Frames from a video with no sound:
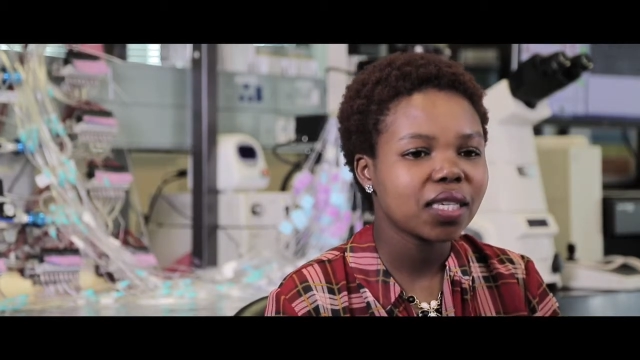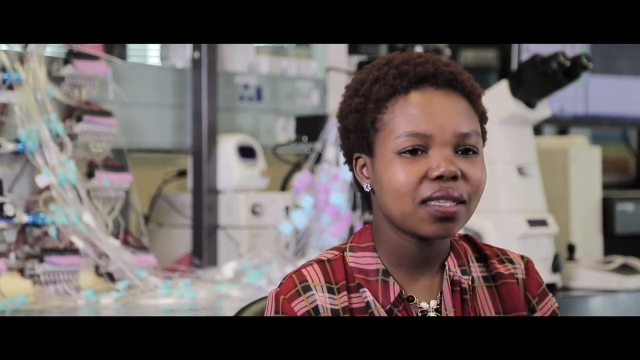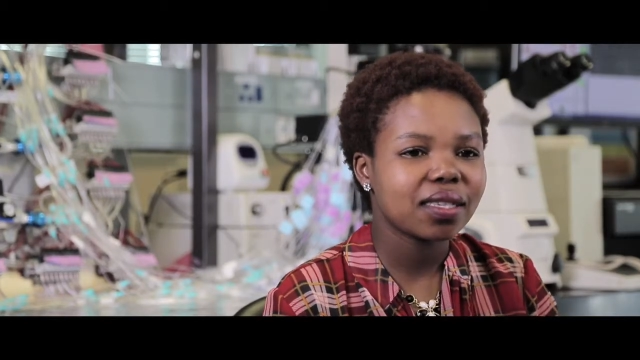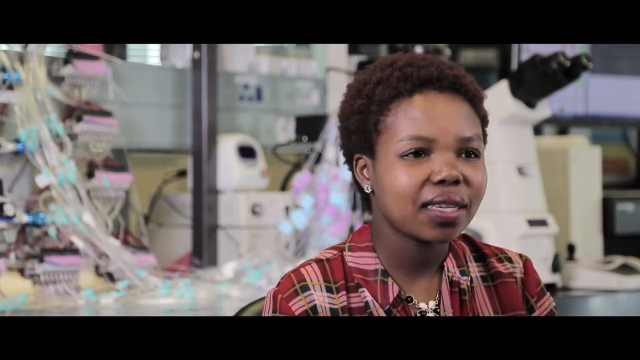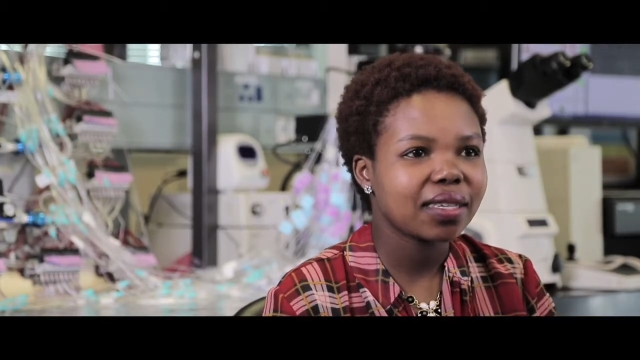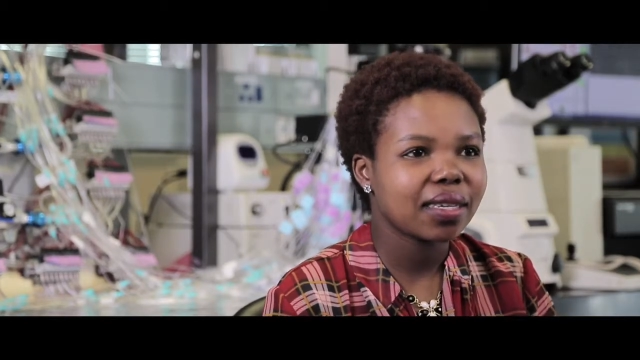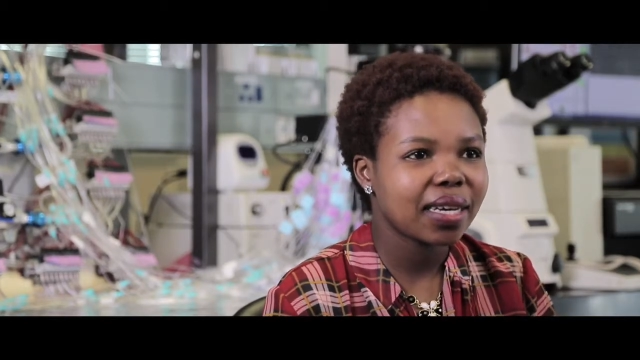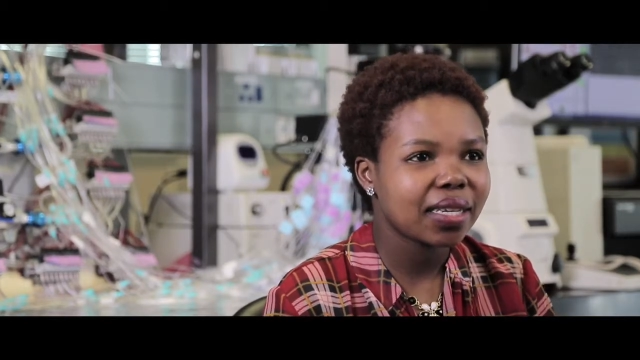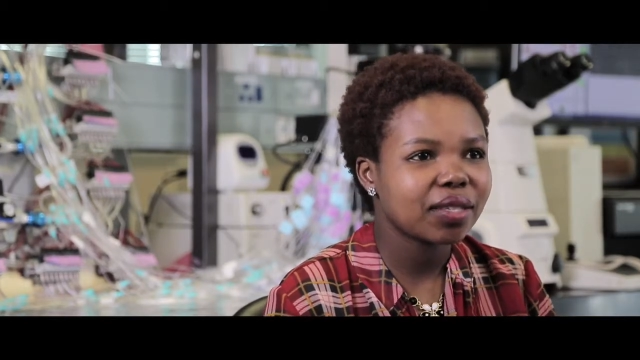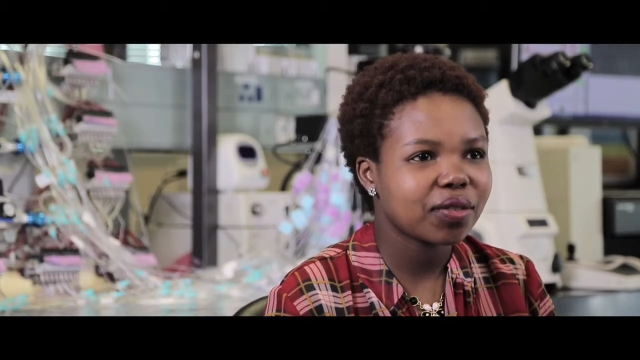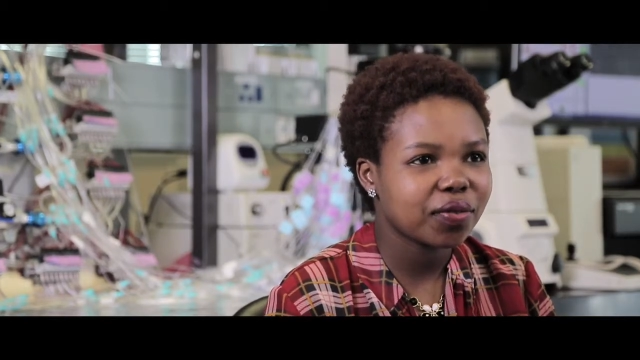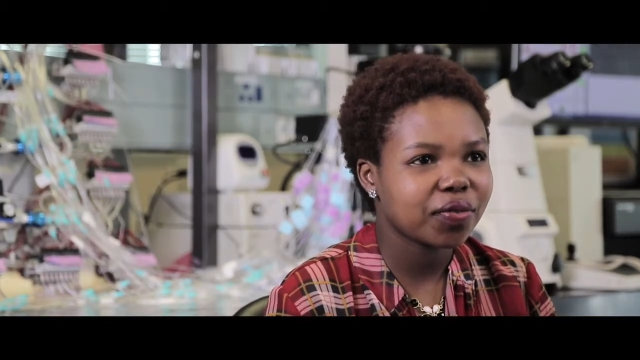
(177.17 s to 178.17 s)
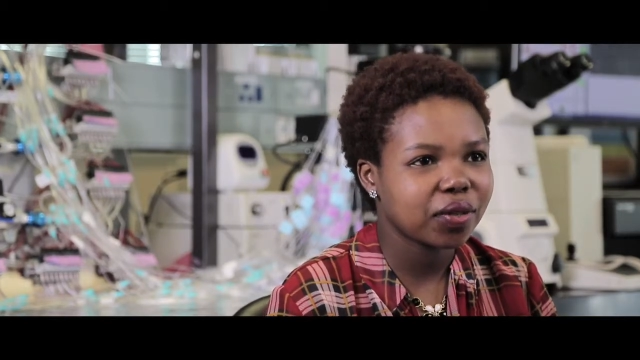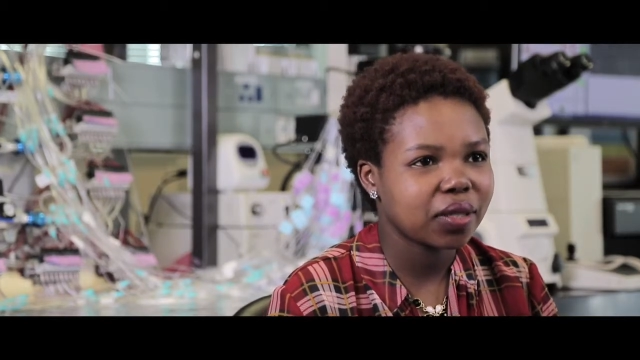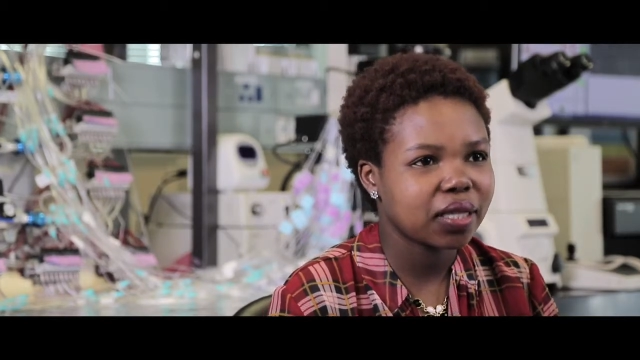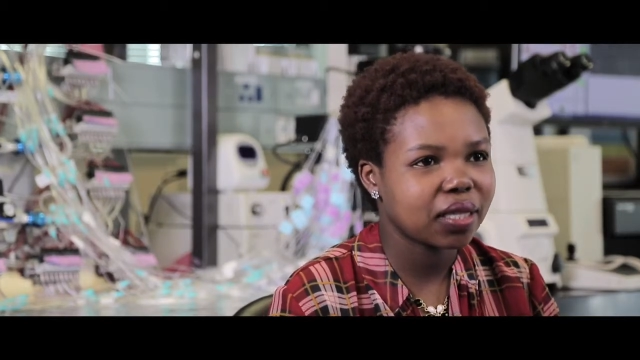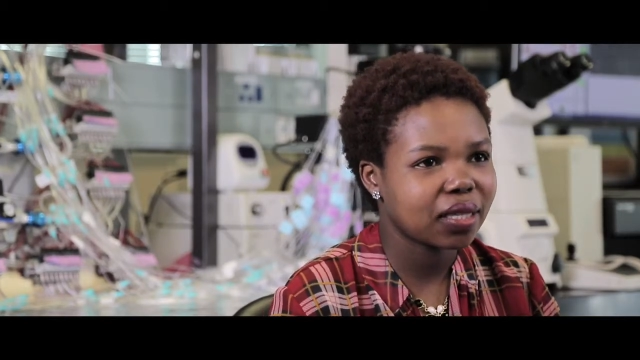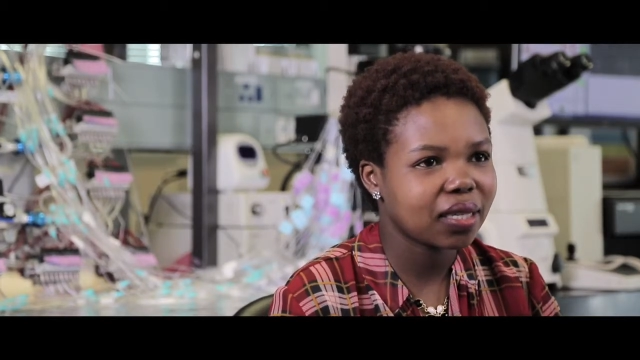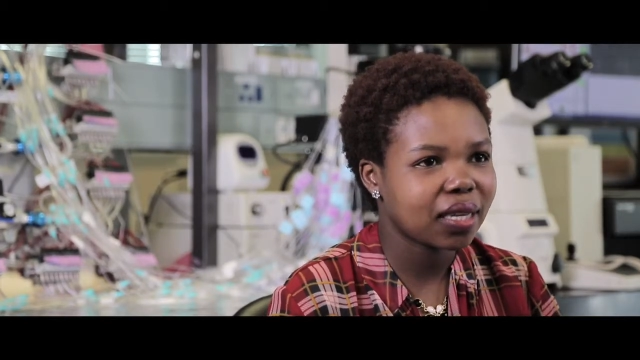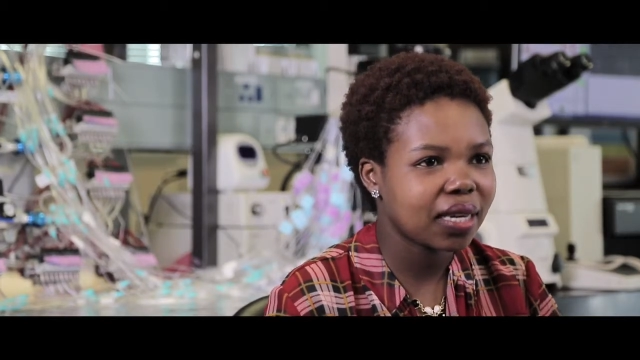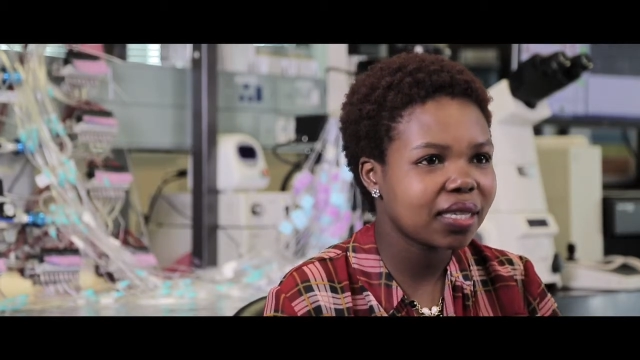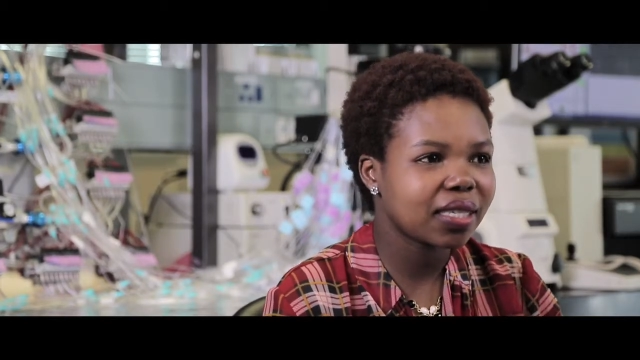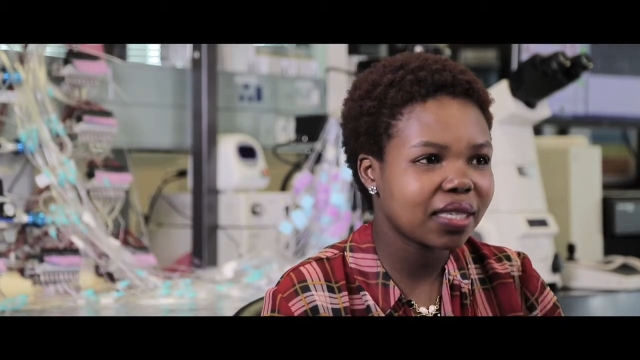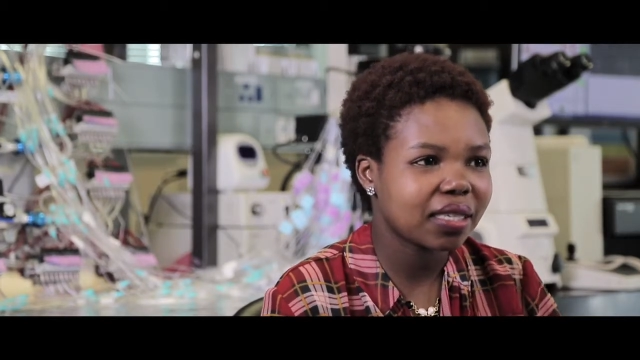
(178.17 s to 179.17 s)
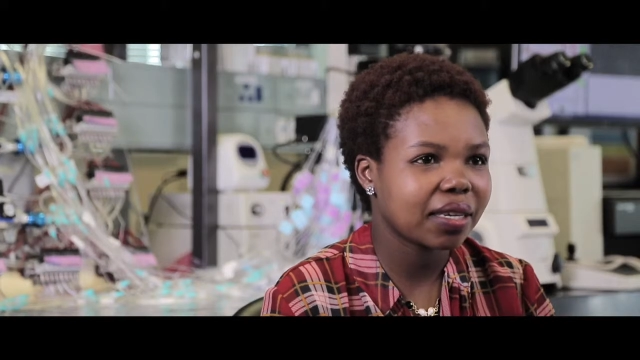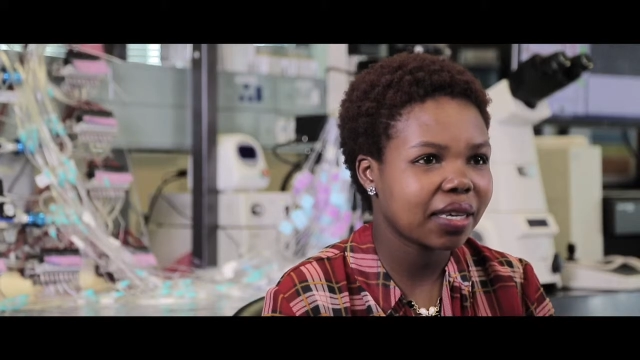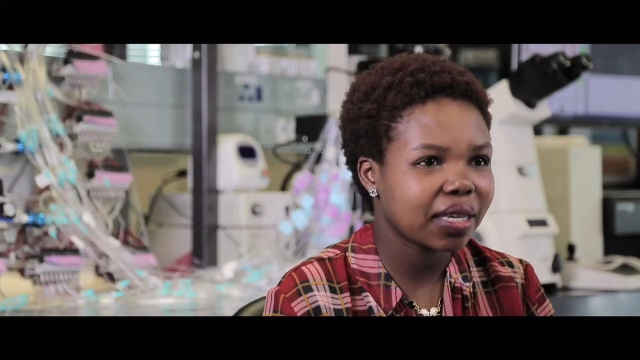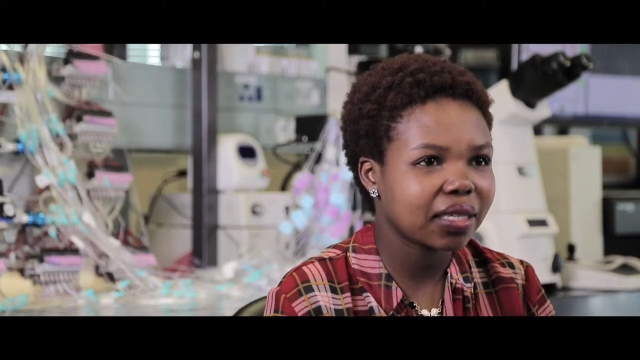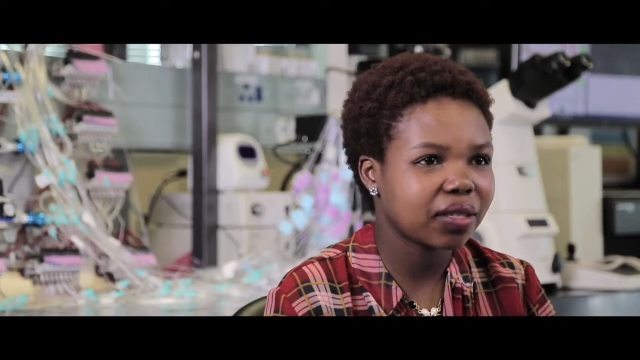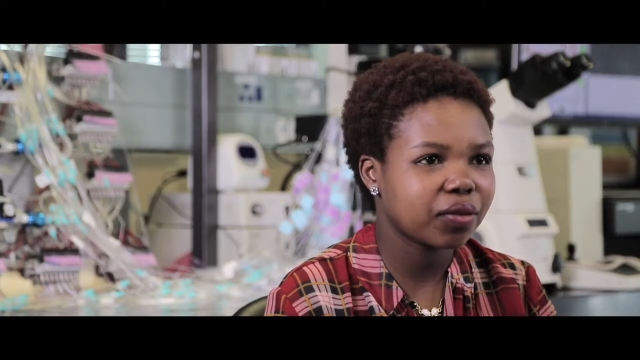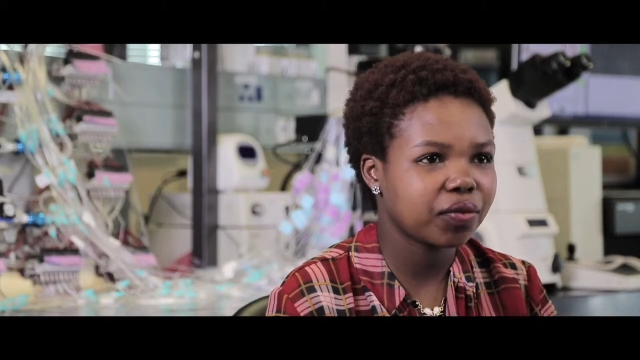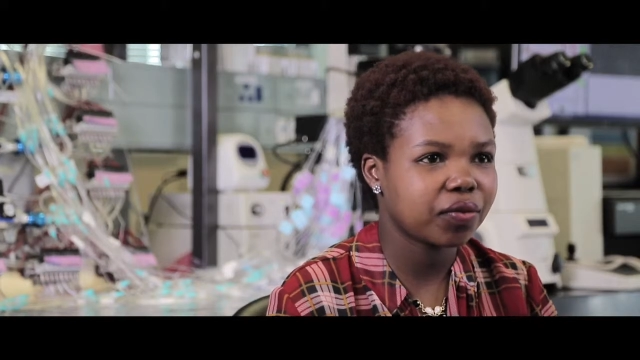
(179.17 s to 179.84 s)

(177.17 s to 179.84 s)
a nice field. It's a nice interactive